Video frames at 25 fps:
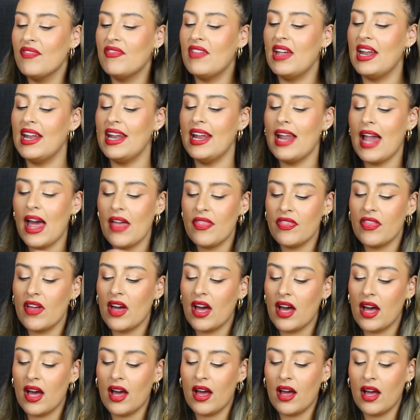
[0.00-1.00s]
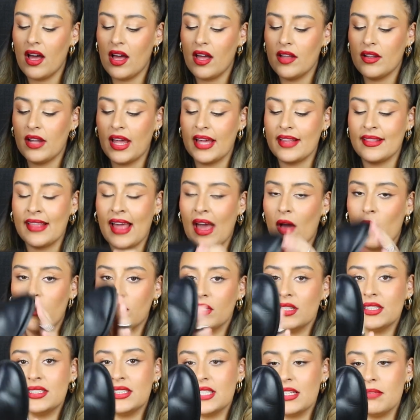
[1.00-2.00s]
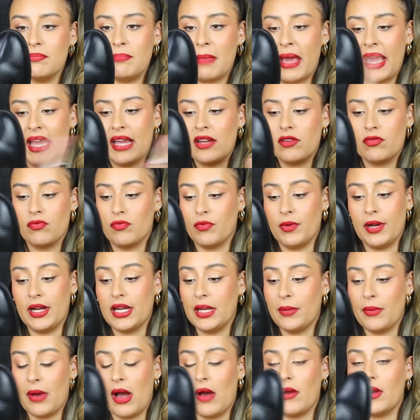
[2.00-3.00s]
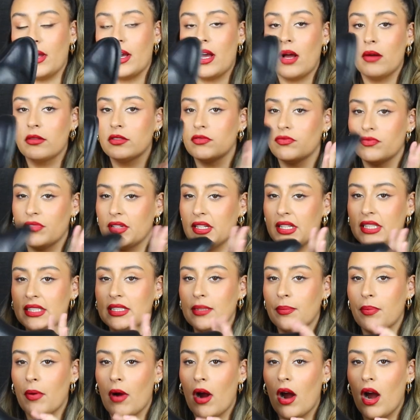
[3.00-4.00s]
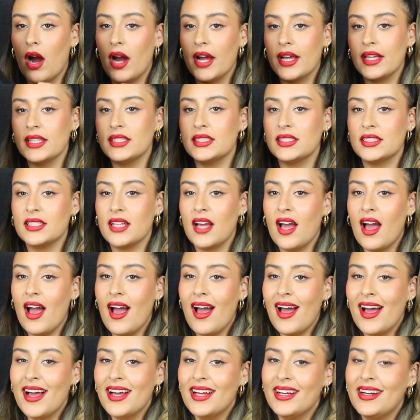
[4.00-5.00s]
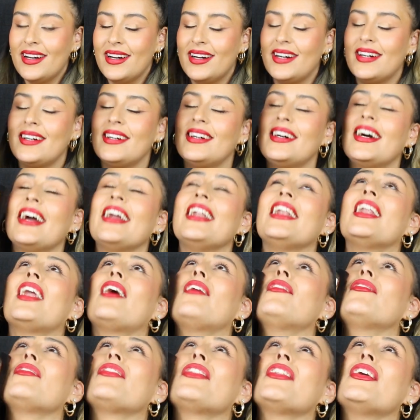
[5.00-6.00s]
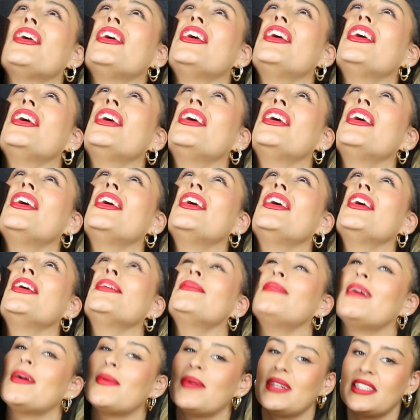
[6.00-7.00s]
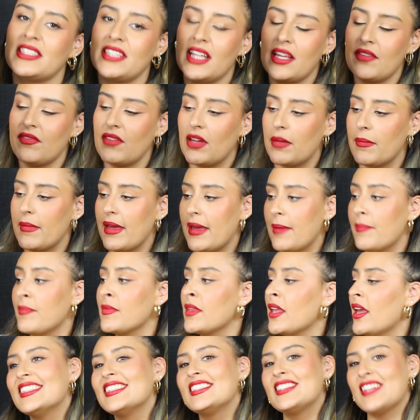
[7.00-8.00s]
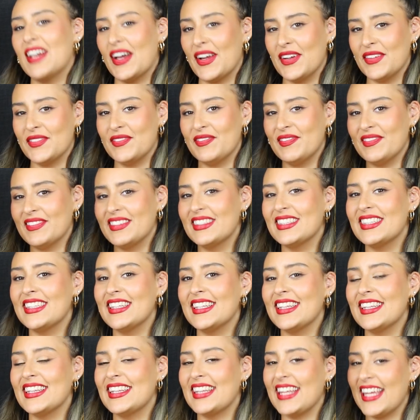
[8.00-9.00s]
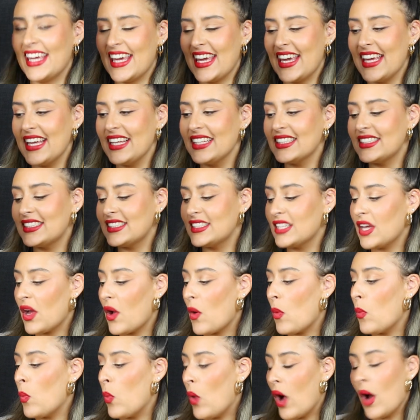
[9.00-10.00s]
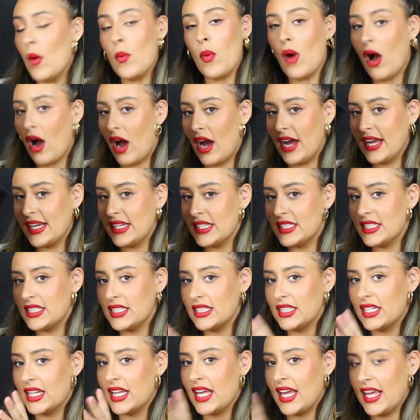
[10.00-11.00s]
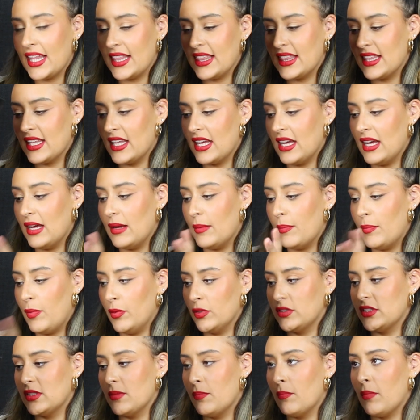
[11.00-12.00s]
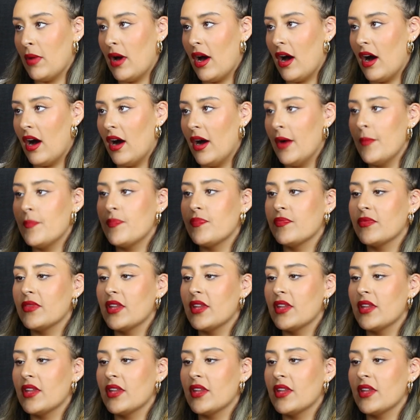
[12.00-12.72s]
The leather, like they're honestly made really well. Like I was really surprised. I love them. I wish they fit me. So these were wide in the bottom part.